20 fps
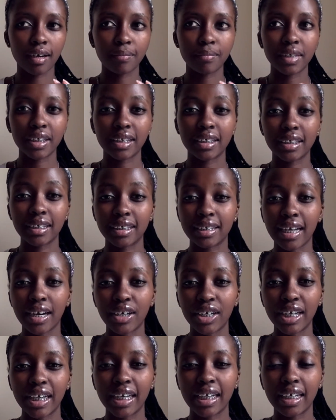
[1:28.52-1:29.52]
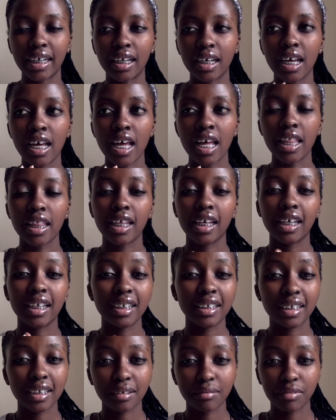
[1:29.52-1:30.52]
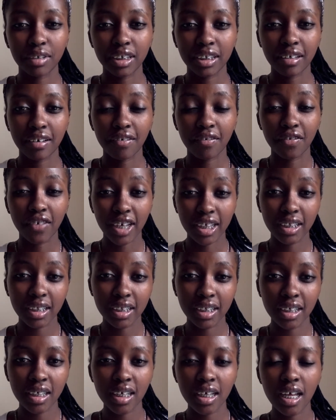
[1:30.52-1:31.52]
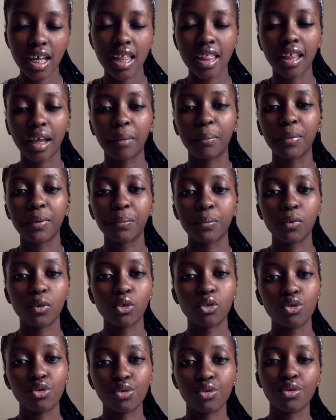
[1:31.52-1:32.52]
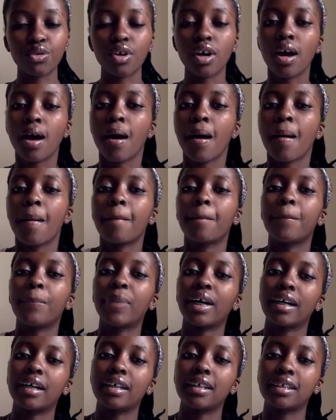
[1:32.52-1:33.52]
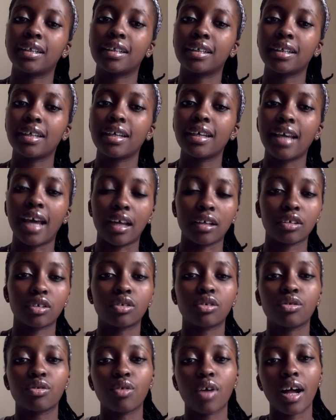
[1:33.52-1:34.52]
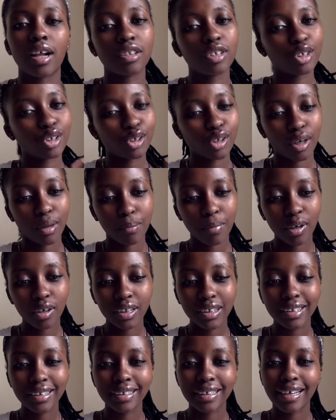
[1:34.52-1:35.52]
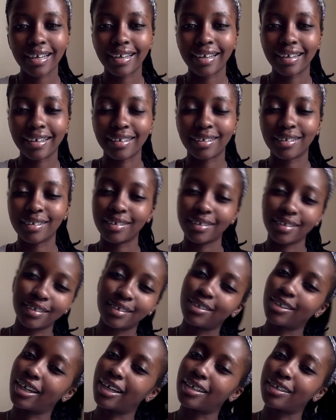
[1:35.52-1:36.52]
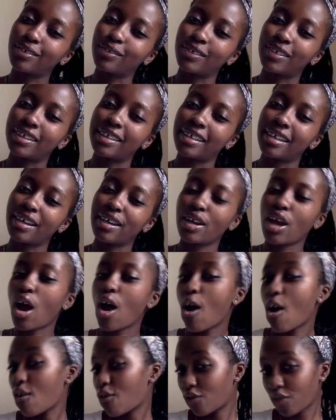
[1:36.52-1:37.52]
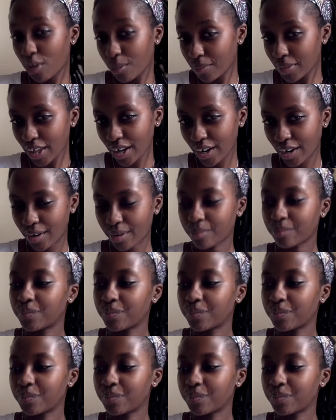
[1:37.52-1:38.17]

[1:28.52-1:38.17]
necessarily the intermittent fasting that people do, but yeah, so I'll just talk about it and you guys will see it from there.